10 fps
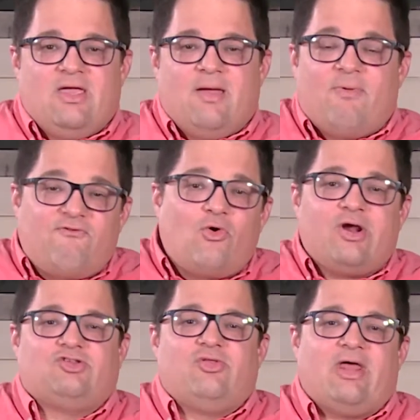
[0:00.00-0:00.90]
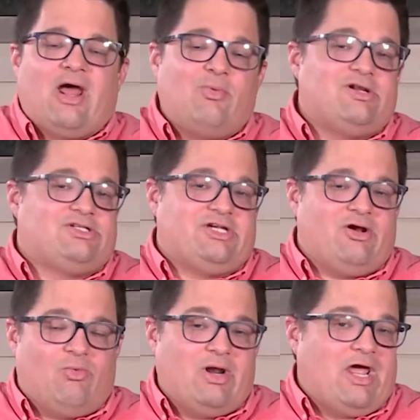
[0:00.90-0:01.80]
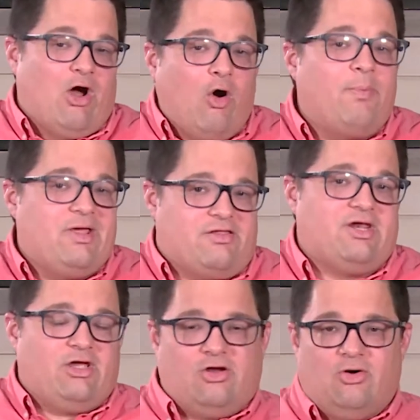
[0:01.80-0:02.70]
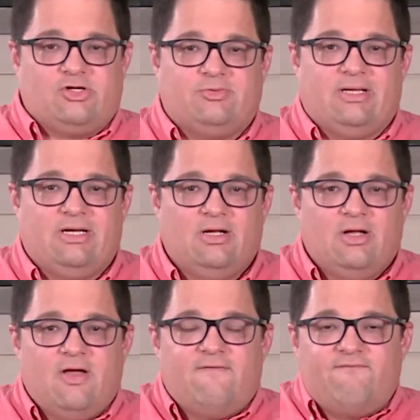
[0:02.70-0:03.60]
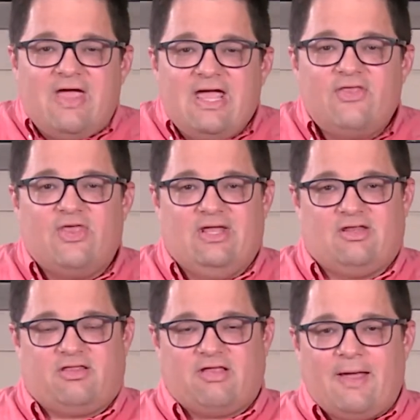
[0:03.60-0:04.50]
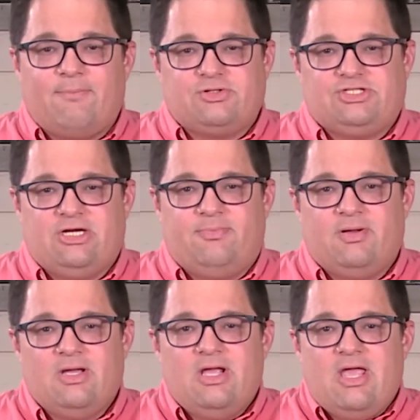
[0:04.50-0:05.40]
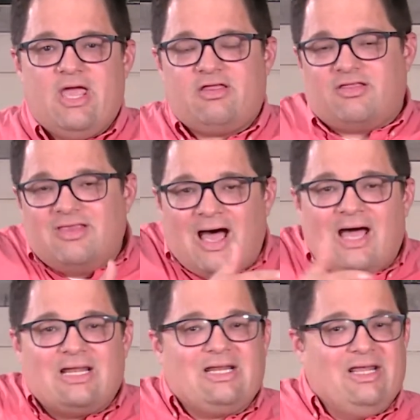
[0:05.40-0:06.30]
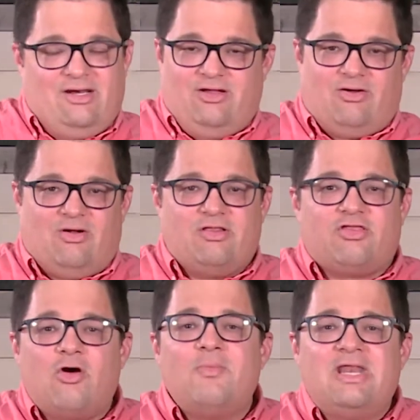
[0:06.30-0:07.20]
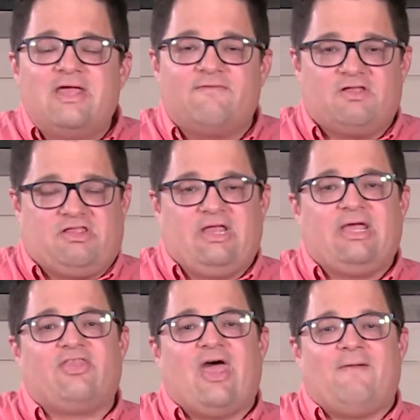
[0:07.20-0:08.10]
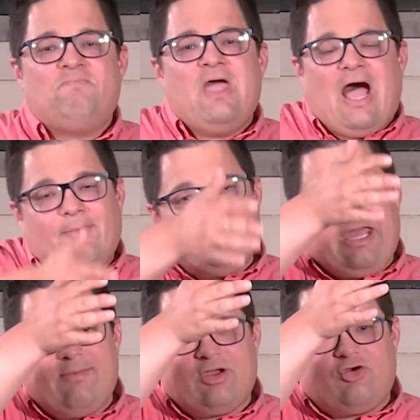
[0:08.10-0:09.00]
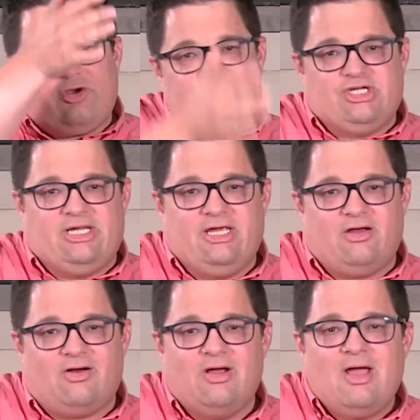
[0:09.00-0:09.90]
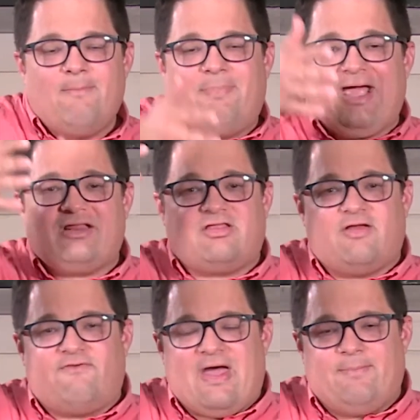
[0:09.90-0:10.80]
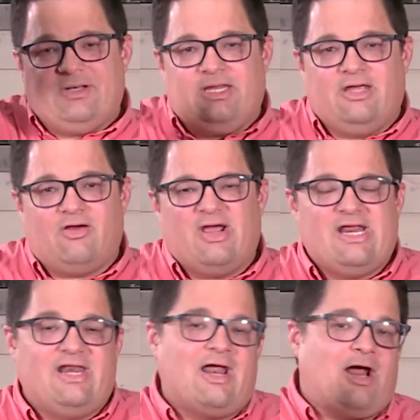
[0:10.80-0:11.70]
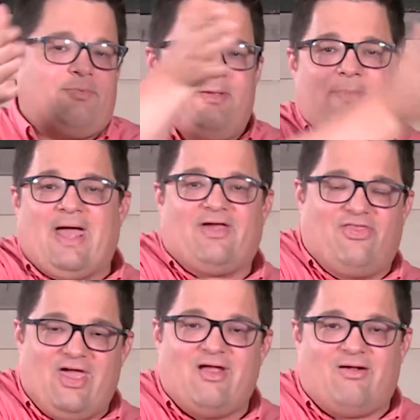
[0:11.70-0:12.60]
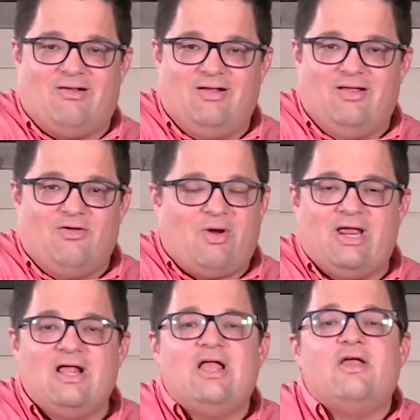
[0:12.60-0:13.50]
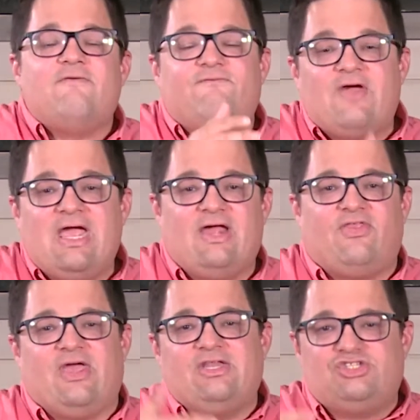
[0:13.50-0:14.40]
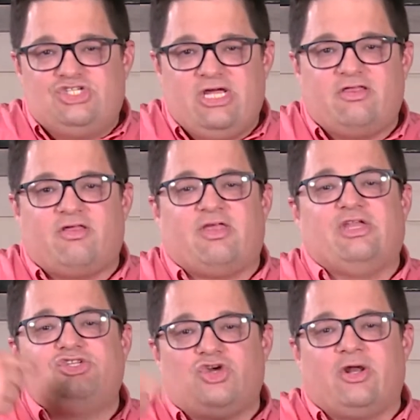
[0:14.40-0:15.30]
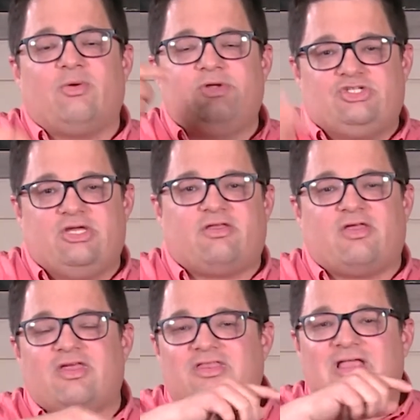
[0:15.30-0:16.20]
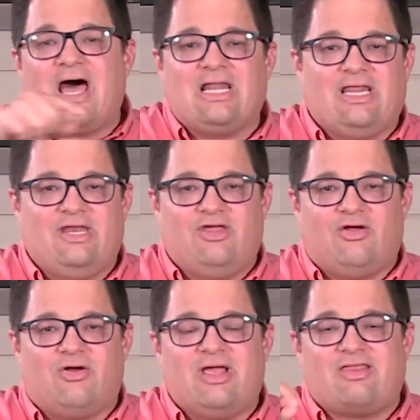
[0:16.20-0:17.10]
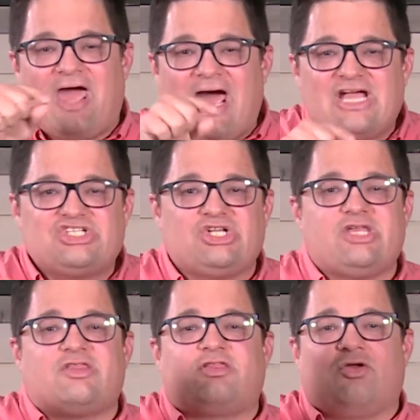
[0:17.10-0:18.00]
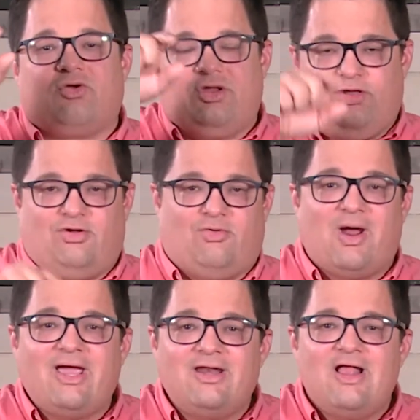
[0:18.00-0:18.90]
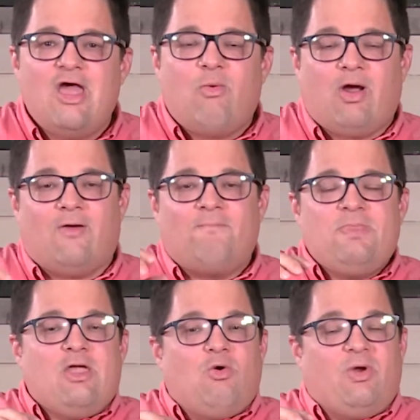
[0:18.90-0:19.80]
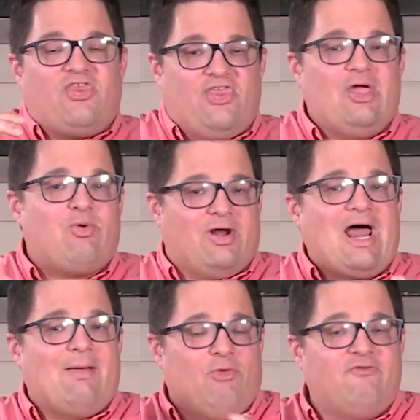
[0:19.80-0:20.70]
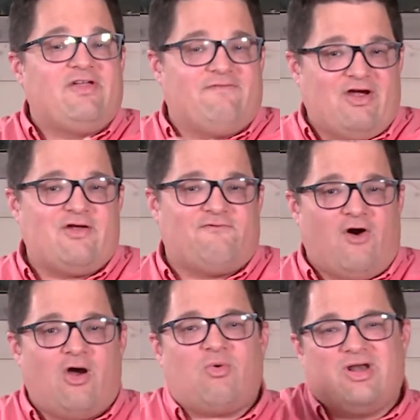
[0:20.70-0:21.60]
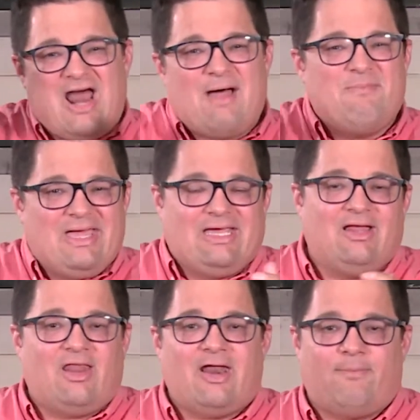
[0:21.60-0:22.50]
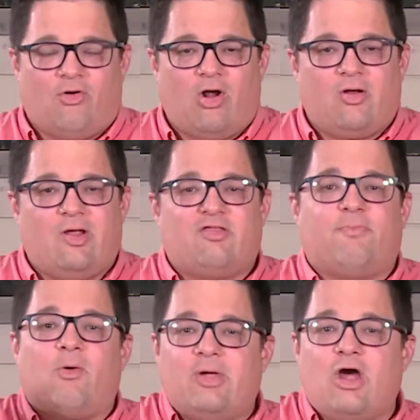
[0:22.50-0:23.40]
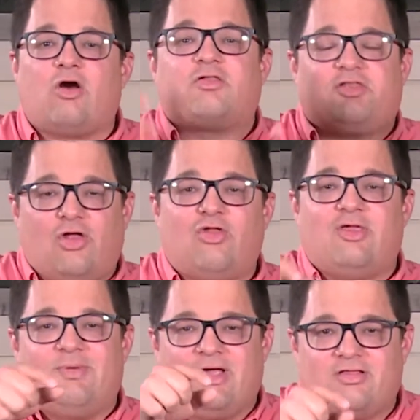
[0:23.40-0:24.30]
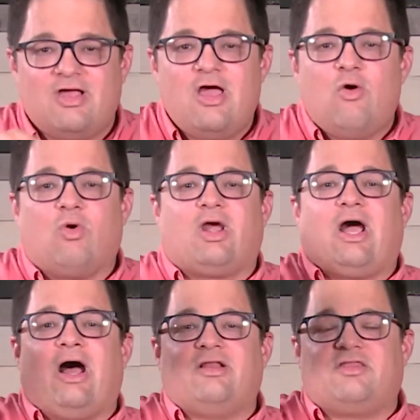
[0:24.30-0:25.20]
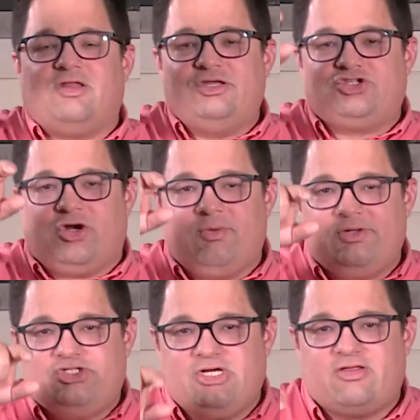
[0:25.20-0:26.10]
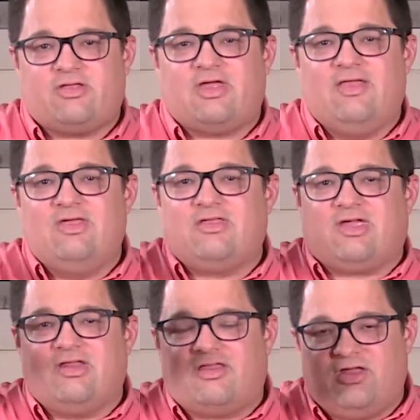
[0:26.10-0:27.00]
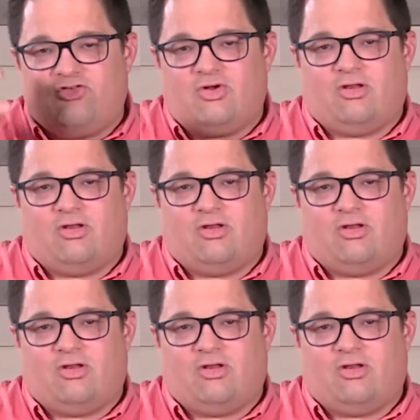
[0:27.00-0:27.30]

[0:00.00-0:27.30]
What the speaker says: Before I do that, I want to share what I hope is an encouragement. Faith and discipleship is not linear. So many of us think that I became a Christian here, bad stuff happened here, and it knocked me back there. Right? Faith in Jesus and journeying with Jesus is not linear. It's actually circular, right? Where we think we're not moving very far, we're not making a lot of progress, but we are slowly because we're constantly journeying with Jesus in these concentric